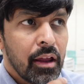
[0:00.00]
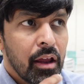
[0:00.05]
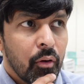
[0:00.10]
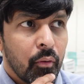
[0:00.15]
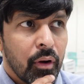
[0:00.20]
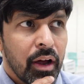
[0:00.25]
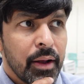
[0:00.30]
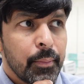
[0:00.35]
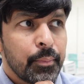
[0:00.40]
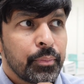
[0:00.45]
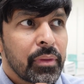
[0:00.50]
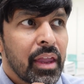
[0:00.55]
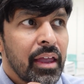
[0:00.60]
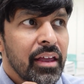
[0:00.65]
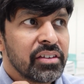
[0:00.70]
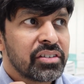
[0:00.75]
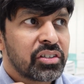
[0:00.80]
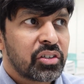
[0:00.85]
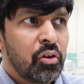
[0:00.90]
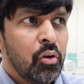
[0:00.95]
Right?
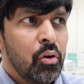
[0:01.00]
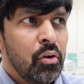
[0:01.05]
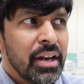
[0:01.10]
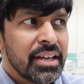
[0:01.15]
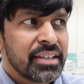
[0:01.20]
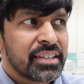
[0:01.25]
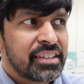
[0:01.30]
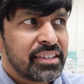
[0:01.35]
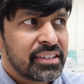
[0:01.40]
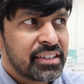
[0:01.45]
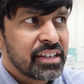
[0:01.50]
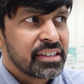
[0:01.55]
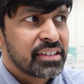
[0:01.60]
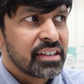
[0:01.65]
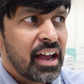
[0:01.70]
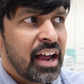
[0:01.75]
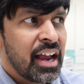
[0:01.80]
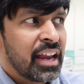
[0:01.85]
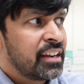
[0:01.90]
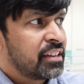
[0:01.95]
School is
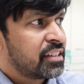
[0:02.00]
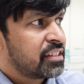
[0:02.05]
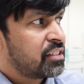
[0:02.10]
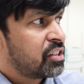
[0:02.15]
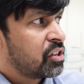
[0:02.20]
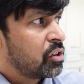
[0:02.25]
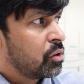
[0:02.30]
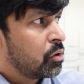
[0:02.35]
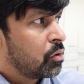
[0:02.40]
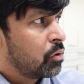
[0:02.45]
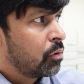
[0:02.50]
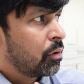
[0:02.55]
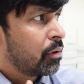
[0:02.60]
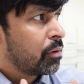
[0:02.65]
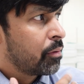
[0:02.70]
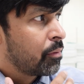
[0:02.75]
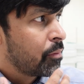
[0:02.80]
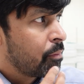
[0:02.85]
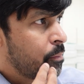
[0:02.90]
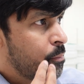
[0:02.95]
designed to
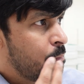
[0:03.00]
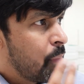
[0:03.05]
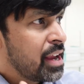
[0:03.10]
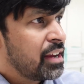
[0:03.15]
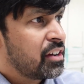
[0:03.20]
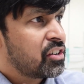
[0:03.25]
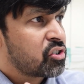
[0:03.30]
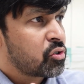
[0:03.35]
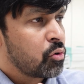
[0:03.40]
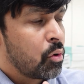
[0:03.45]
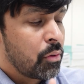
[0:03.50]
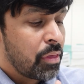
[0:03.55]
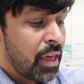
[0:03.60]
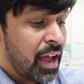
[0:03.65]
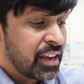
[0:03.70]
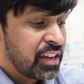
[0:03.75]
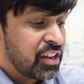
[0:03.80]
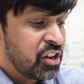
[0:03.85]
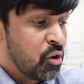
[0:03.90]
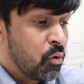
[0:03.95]
make sure
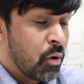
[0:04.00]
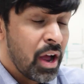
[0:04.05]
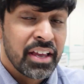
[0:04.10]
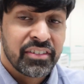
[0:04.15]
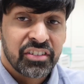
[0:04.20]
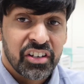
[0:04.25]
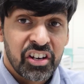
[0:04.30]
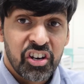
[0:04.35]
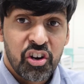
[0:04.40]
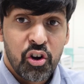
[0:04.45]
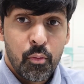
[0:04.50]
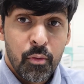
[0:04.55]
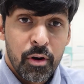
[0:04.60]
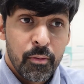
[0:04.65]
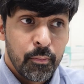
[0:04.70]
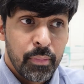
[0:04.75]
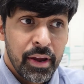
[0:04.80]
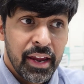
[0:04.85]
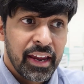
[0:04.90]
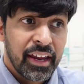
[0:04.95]
that you as a human
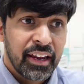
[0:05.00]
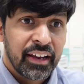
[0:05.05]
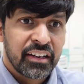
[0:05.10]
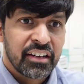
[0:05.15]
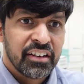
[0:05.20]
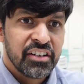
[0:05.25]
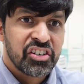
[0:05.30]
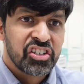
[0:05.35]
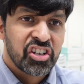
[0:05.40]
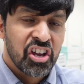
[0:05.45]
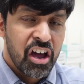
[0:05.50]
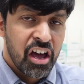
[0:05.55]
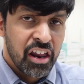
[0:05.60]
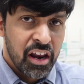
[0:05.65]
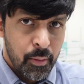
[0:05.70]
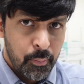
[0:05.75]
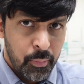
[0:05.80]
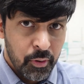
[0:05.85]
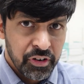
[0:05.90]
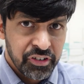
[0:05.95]
being can turn
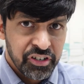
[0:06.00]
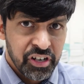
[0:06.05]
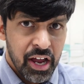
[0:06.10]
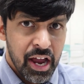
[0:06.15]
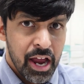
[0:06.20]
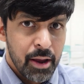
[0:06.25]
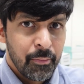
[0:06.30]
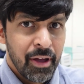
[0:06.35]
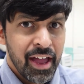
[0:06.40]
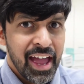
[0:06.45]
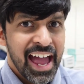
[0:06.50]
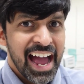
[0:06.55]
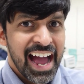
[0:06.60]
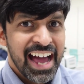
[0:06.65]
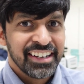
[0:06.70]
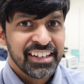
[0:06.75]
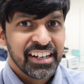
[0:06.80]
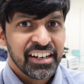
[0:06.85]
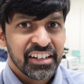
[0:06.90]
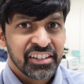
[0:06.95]
up on time,
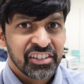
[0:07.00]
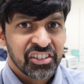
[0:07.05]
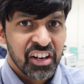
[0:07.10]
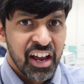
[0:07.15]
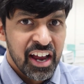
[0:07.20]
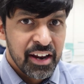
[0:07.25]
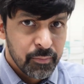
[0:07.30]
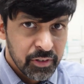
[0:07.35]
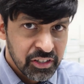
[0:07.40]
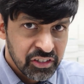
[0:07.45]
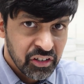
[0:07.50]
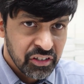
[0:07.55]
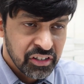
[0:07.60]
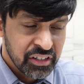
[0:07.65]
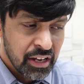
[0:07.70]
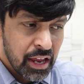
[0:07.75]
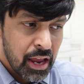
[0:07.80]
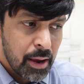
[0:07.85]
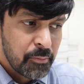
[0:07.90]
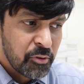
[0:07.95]
hand in assignments on
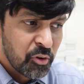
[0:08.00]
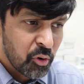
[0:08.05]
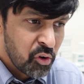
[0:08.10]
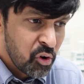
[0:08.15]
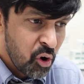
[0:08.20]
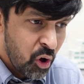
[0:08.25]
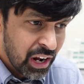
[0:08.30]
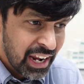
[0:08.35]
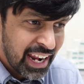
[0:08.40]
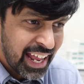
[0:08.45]
time, you're not